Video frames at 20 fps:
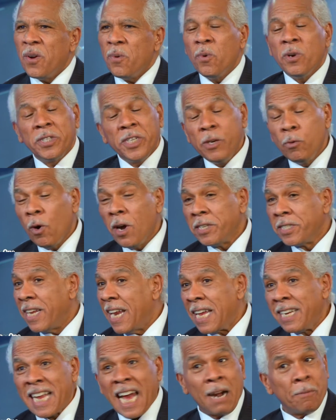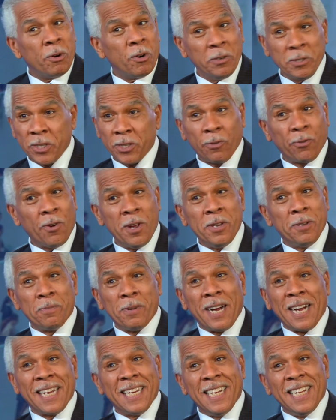Well, she wasn't, and Omarosa's a friend of
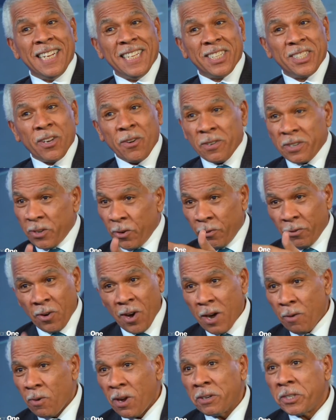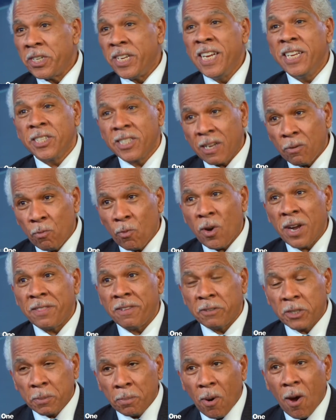mine. So very well, she is someone that
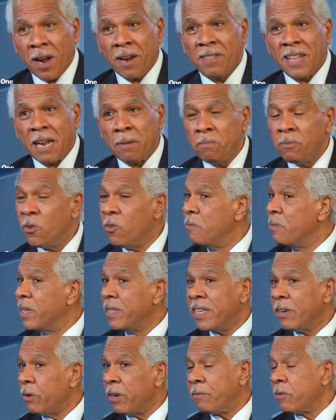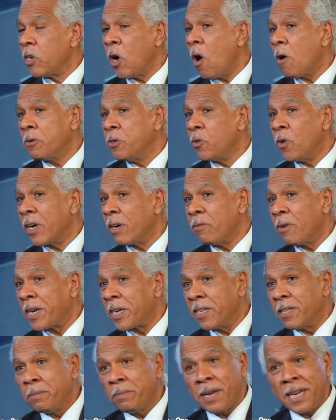was part of that movement that we've talked to on a
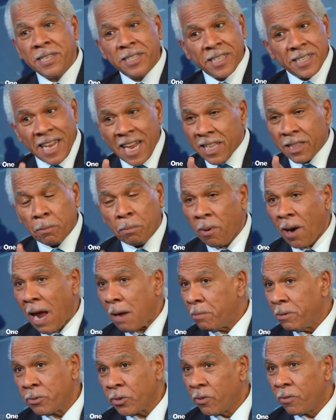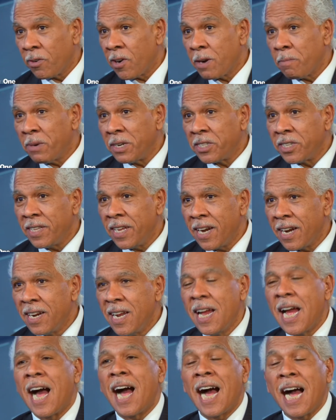regular basis, and the problems were very much there.
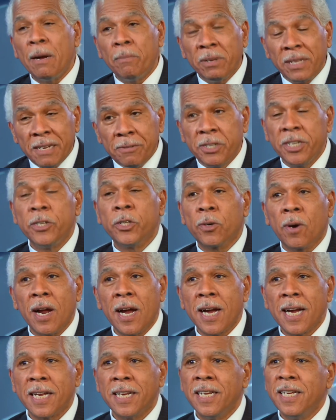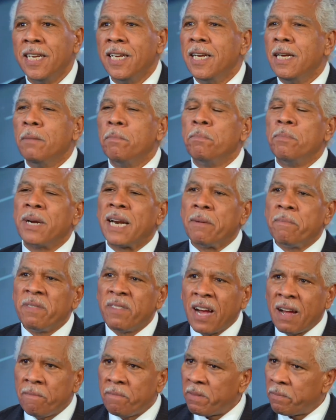I believe she tried. But
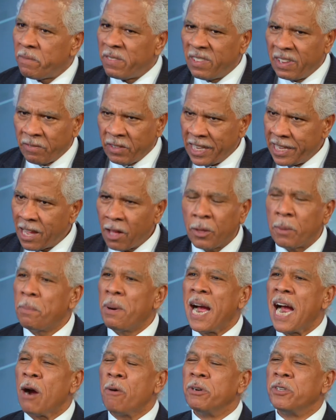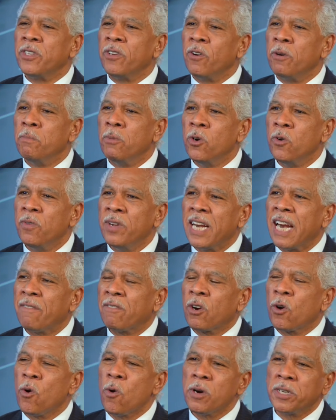the other powers that are moving, and of
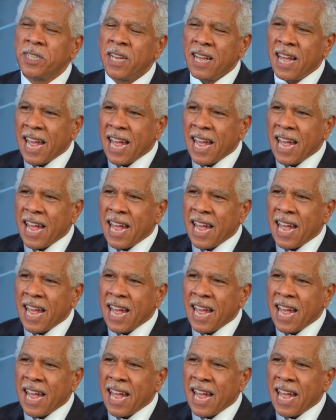course,